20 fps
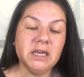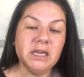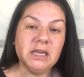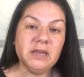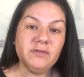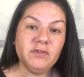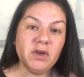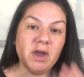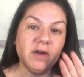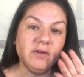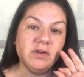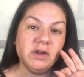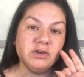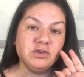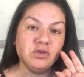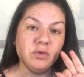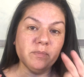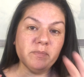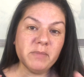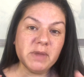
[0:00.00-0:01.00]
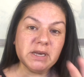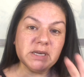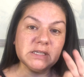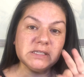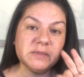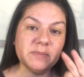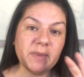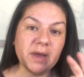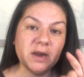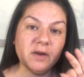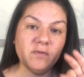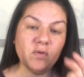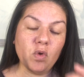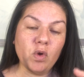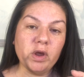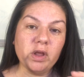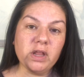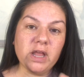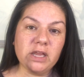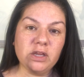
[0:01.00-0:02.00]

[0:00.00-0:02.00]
if you have a tremendous amount of oil